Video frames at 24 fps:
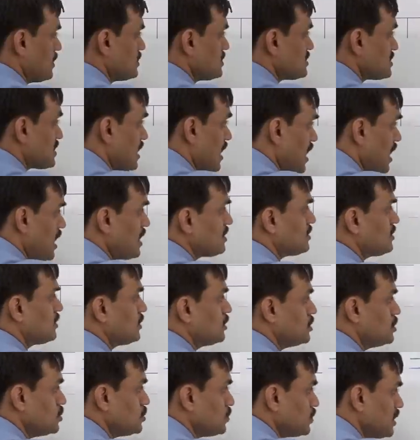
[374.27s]
Start
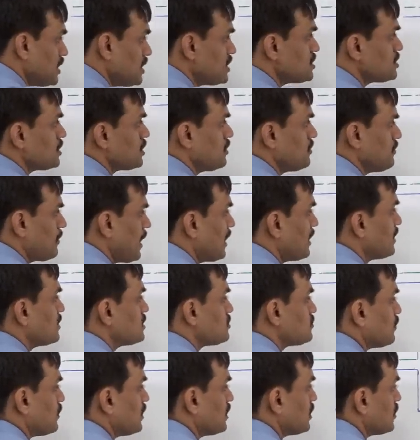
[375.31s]
duration
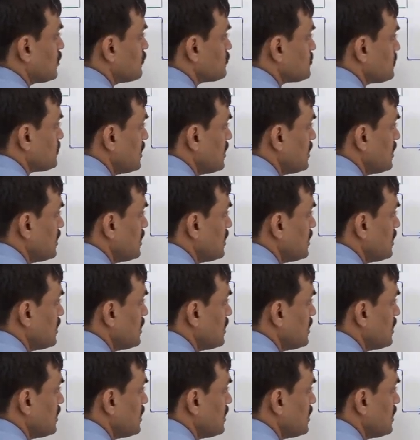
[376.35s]
minus 1 gives